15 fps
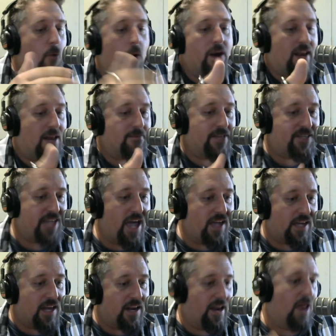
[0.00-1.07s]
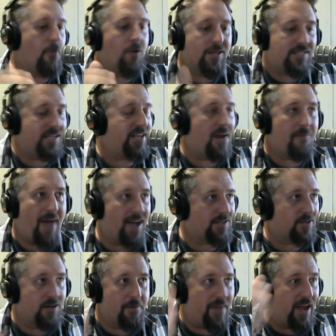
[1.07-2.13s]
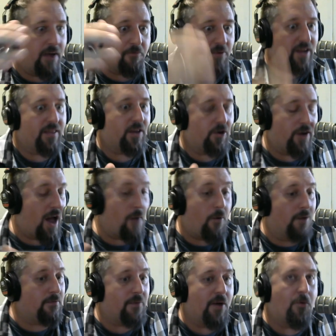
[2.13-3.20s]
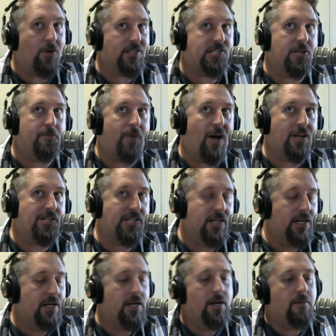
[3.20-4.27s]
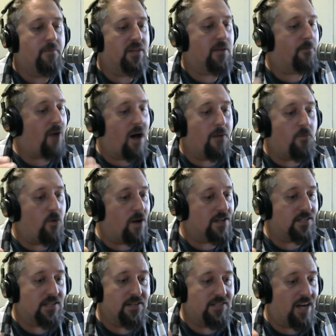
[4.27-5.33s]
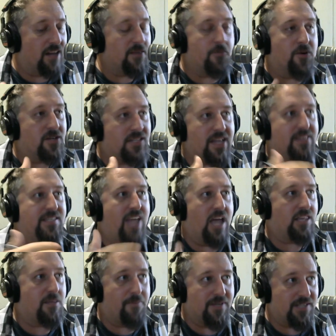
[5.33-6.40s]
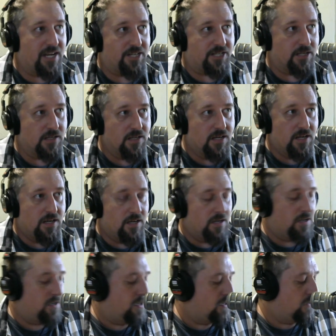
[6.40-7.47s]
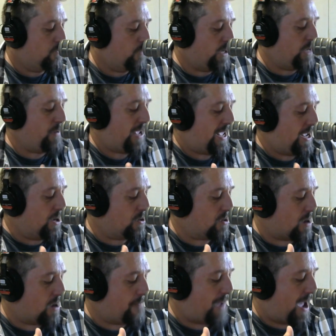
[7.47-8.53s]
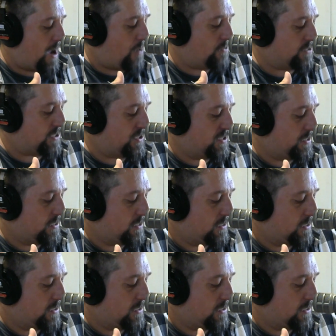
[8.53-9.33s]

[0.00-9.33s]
wanted him to take it. And I want C.J. Baxter to be a really good I want him to be a 1-2 punch. But the problem was Jonathan Brooks didn't take the position. When you hear about